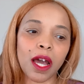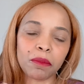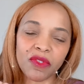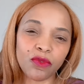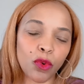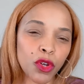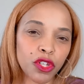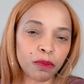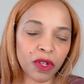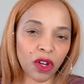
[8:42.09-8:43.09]
before you
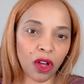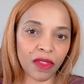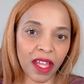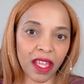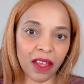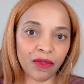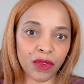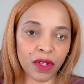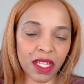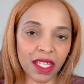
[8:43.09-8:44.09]
put all that
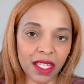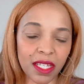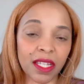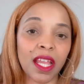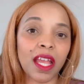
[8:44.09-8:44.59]
effort in,